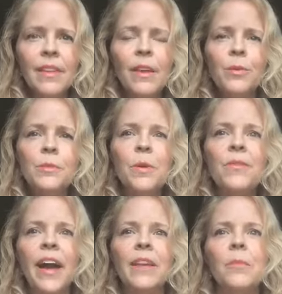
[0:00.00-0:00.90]
that was
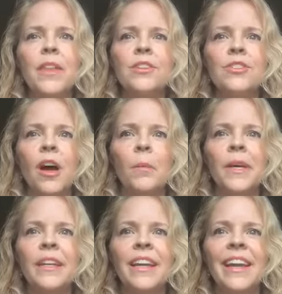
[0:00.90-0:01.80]
provided by the
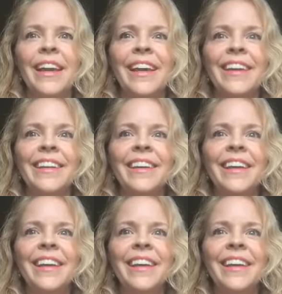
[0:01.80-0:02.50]
shaman and